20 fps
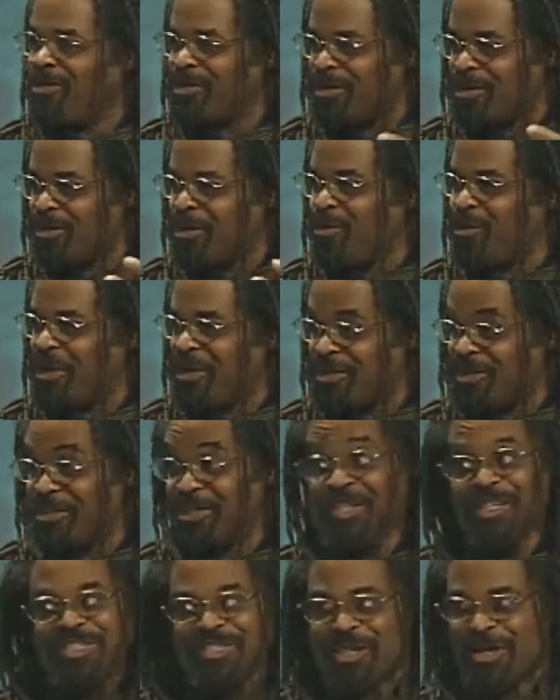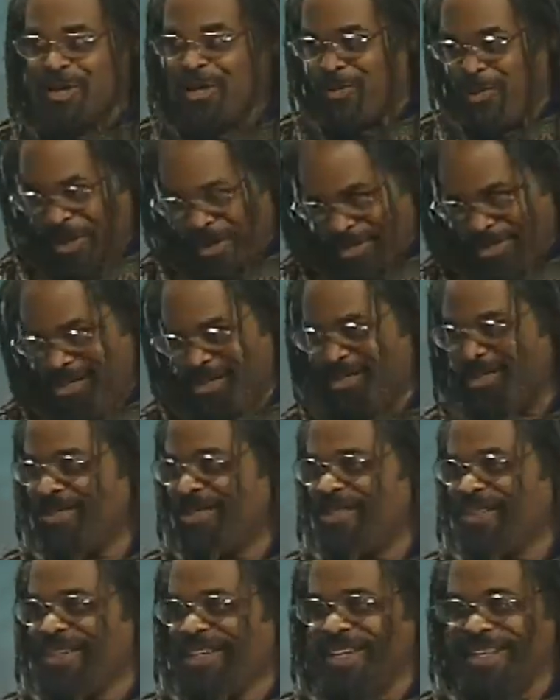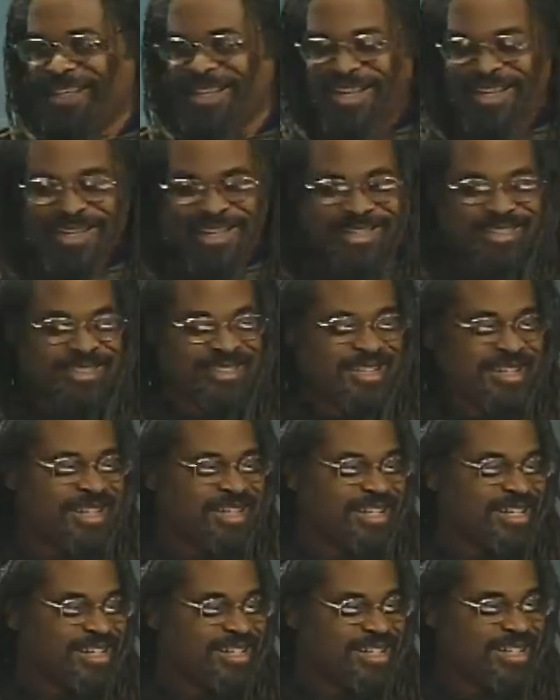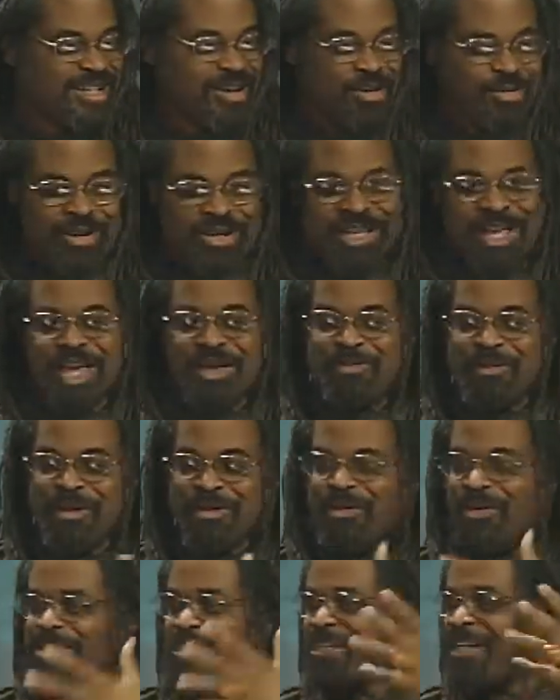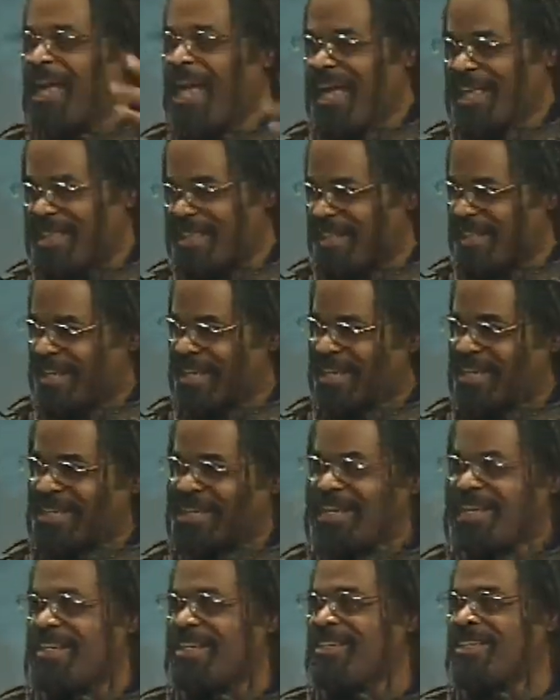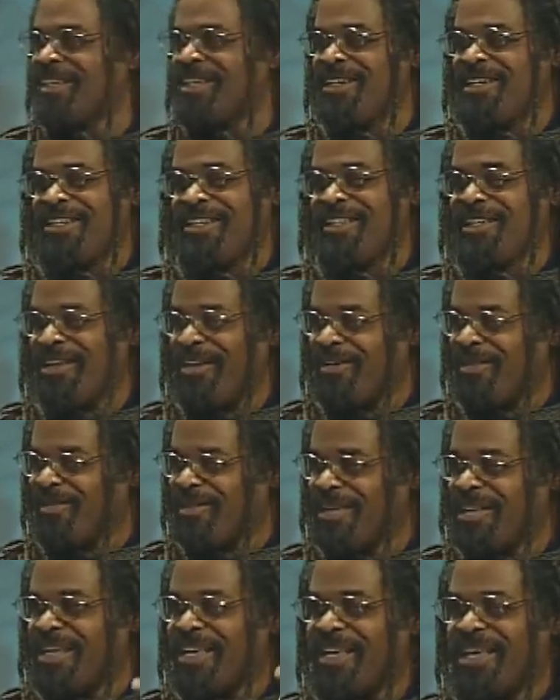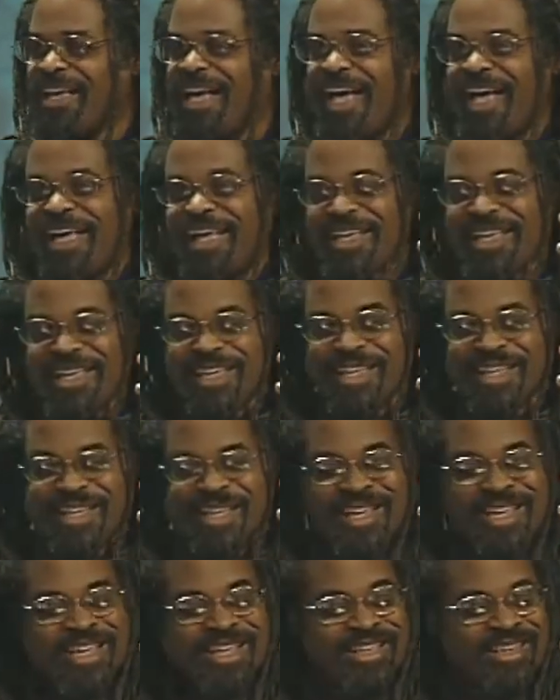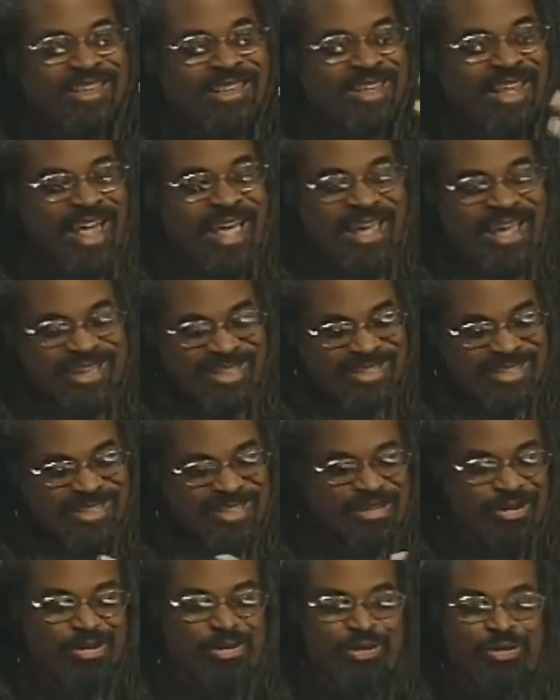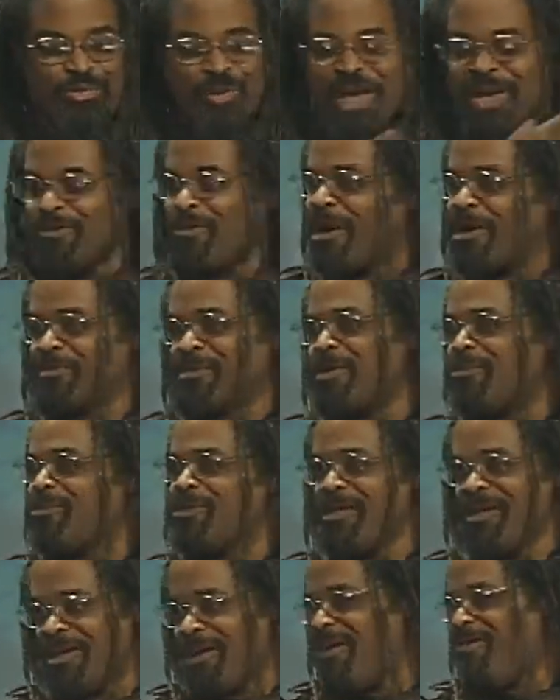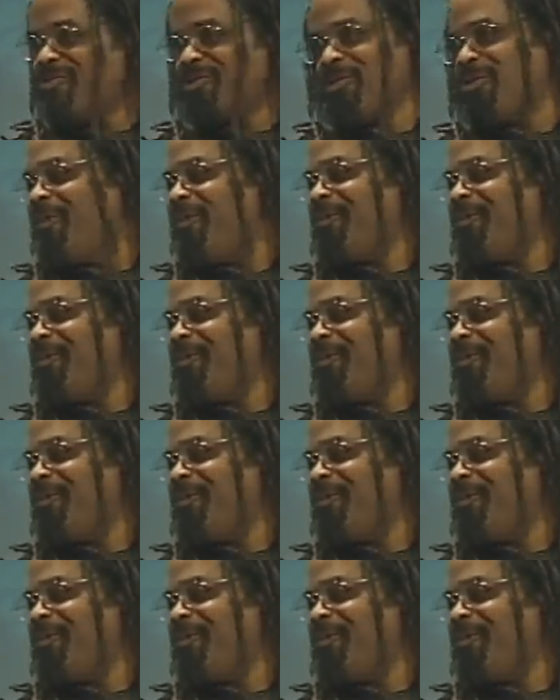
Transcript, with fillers: a curmudgeon, he's a curmudgeon. Because, you know, he came here as an athlete, and, you know, he, uh, he, he likes to make white people uncomfortable,